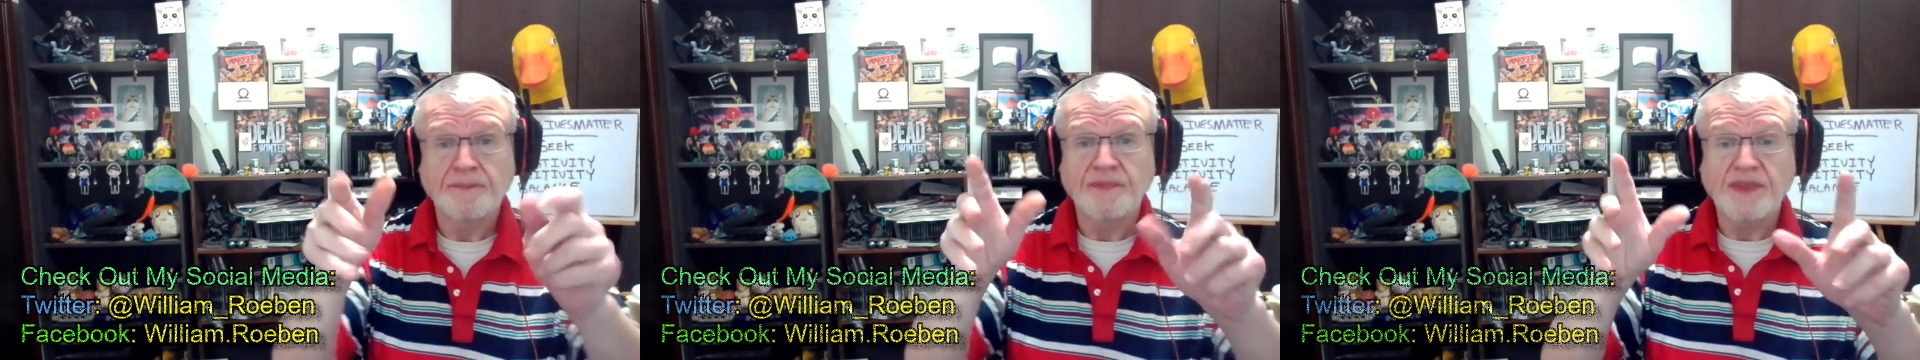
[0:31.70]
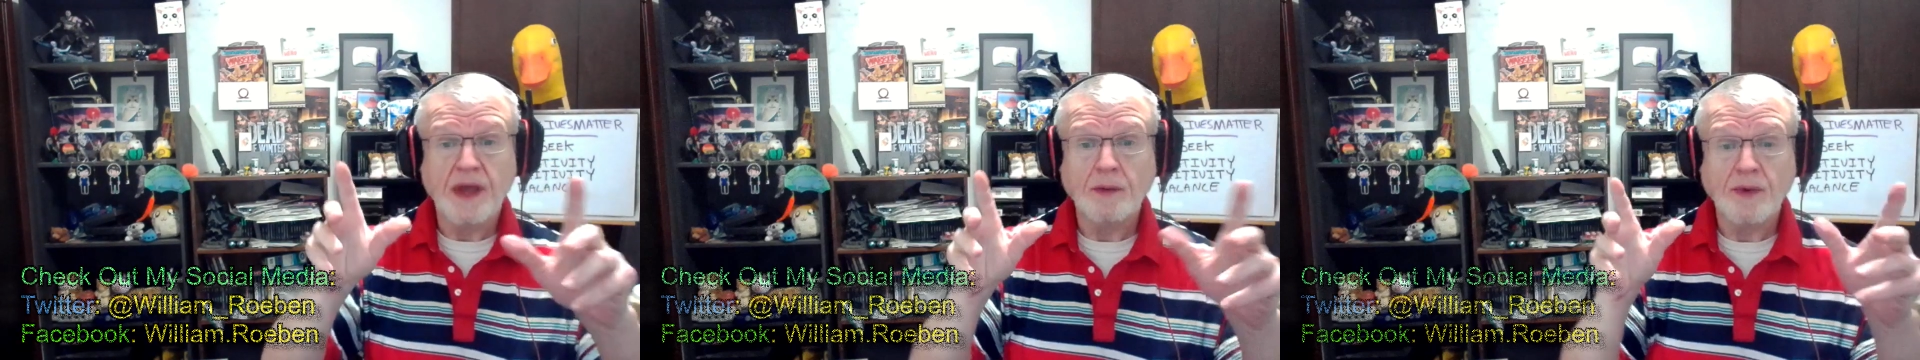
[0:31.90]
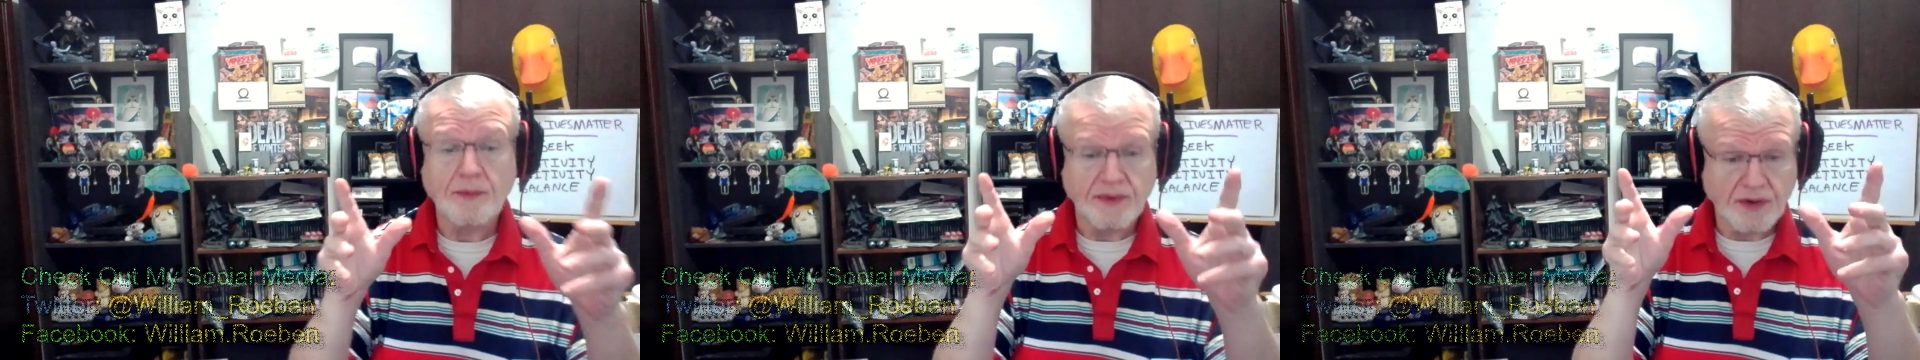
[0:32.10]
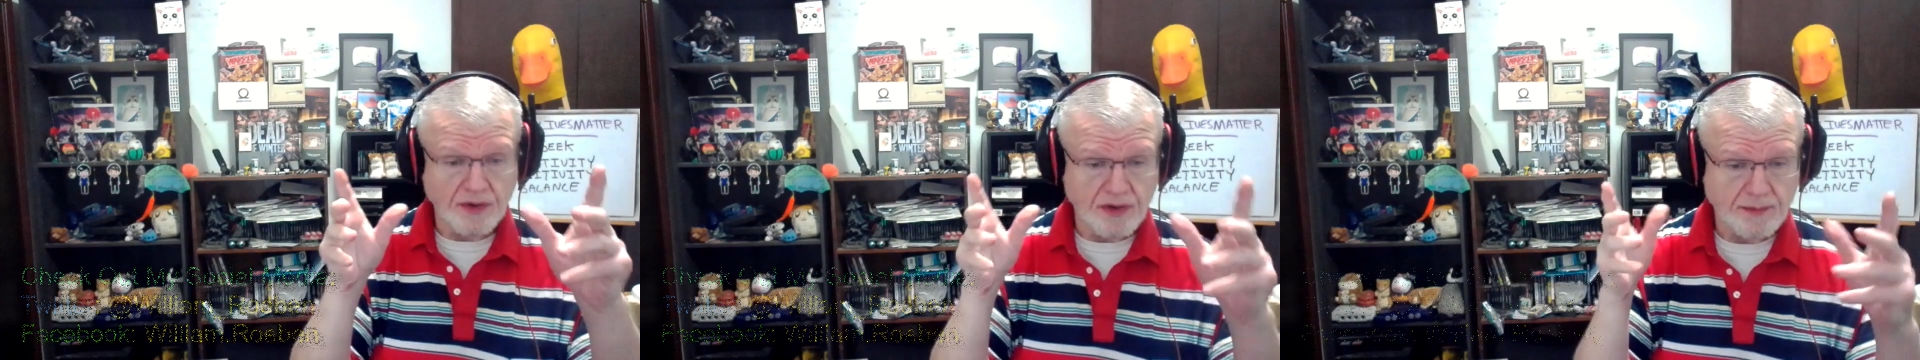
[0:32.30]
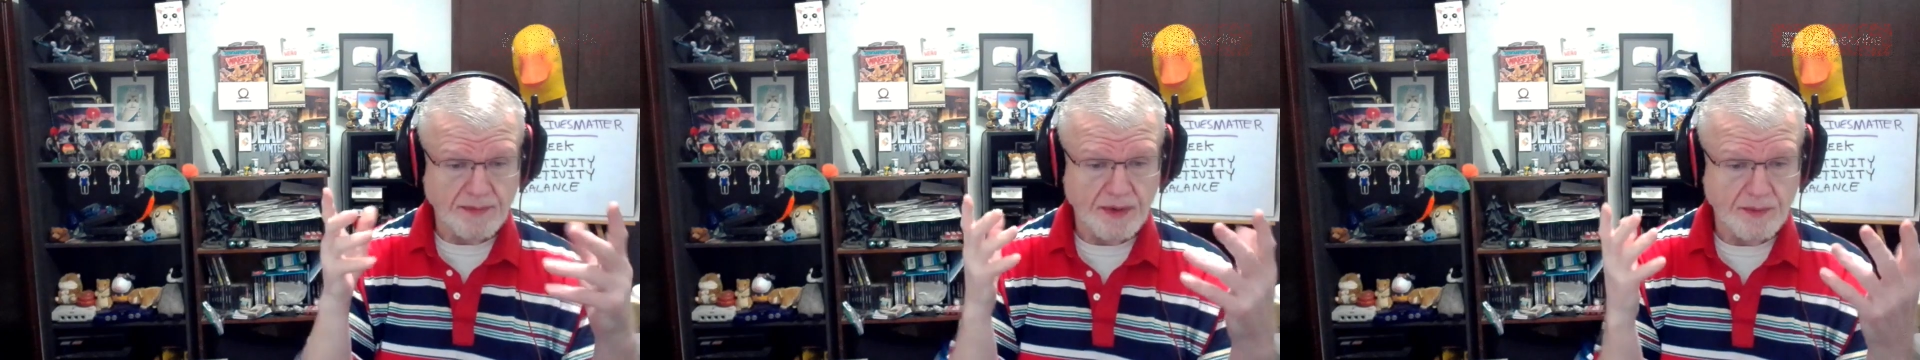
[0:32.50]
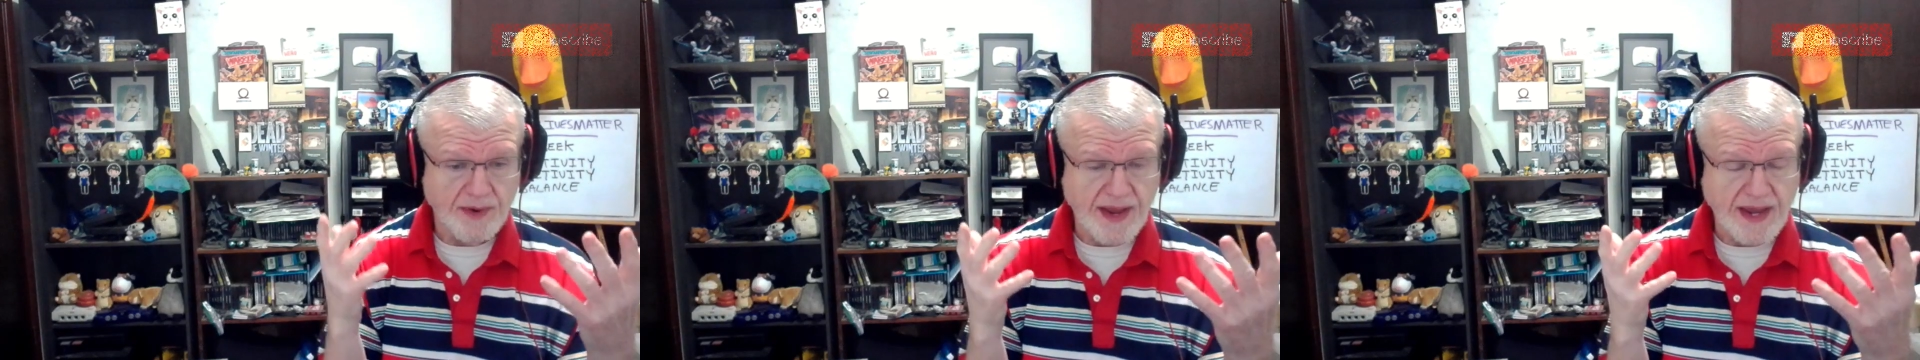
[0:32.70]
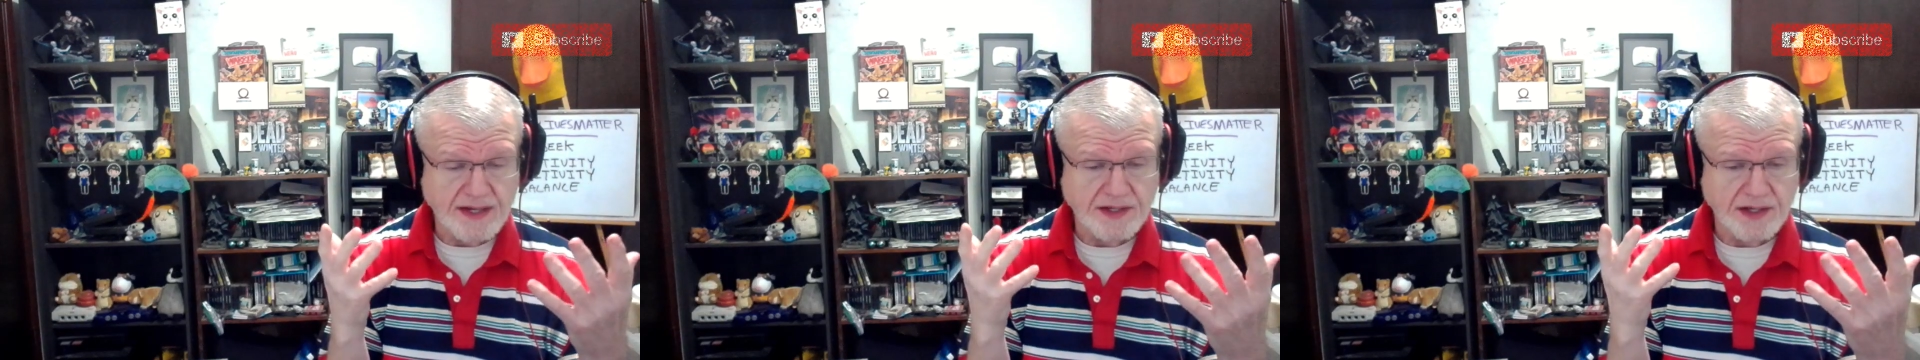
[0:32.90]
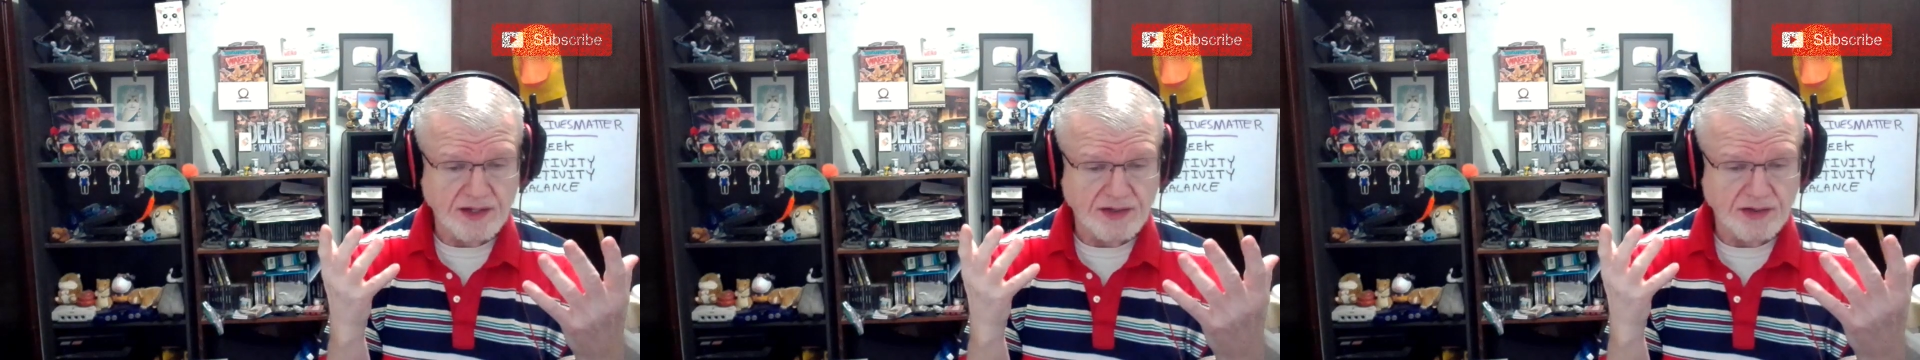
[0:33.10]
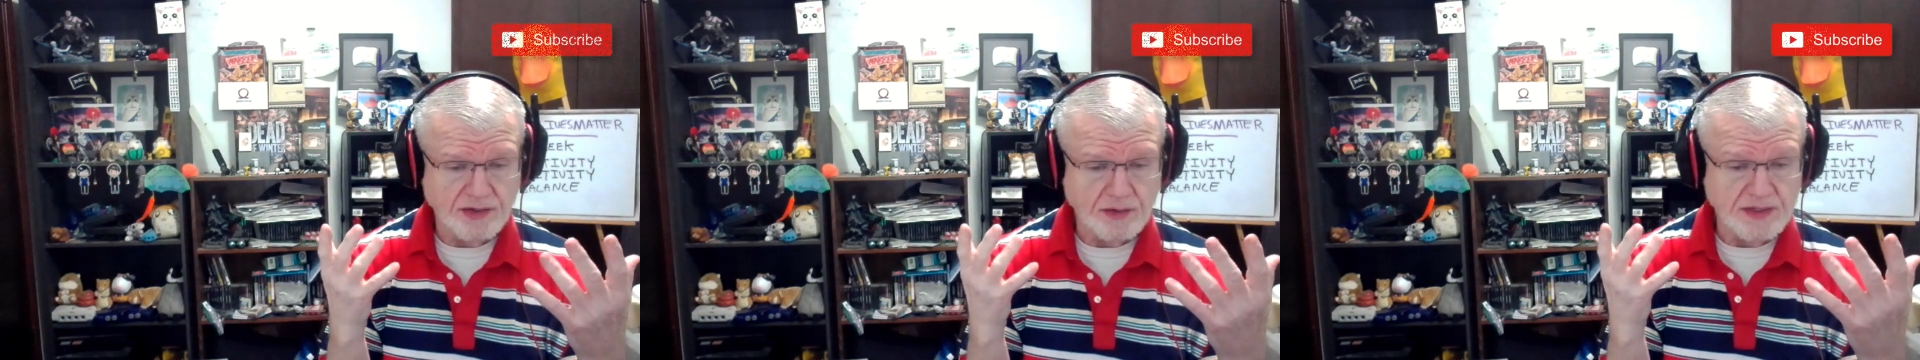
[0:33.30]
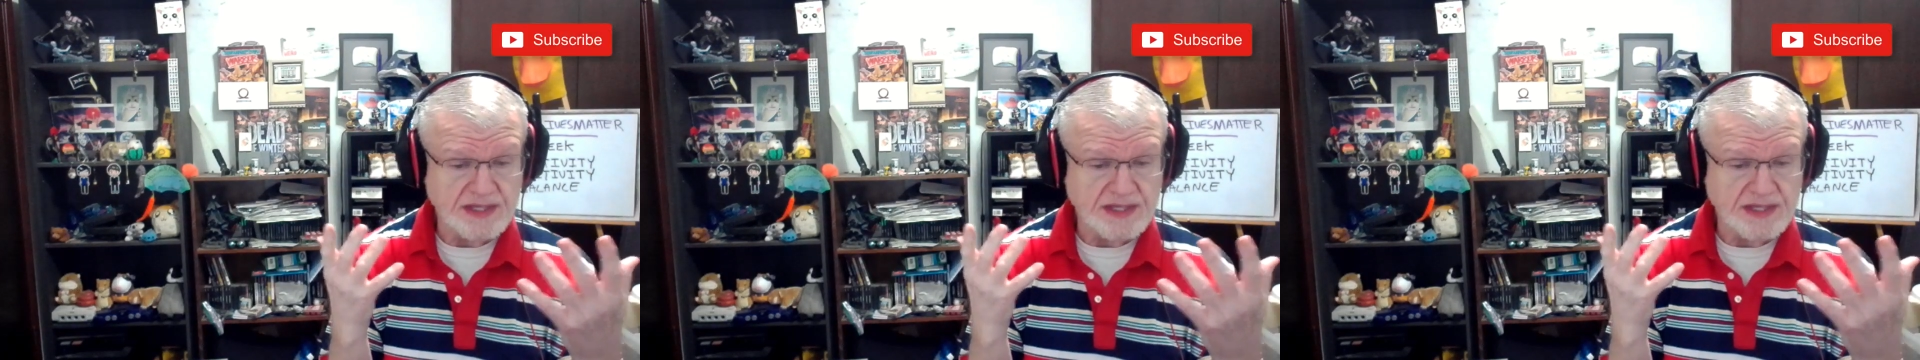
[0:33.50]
Now, what we're going to be reacting to